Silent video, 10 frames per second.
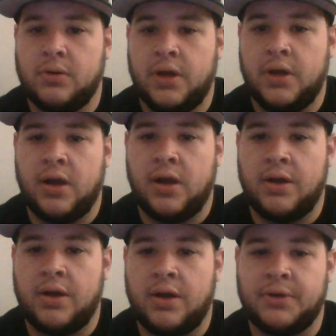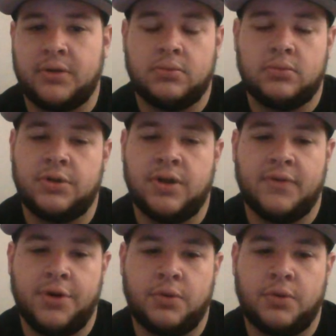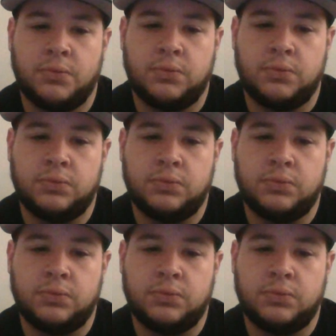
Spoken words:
I mean, you never know